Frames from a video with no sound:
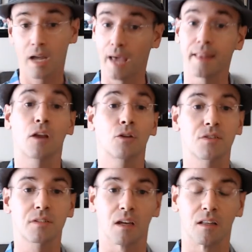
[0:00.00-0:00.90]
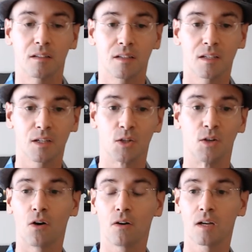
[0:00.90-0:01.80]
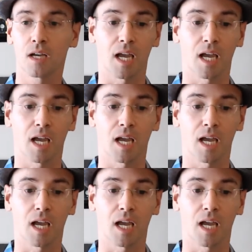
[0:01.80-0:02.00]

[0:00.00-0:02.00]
and I understand, you know.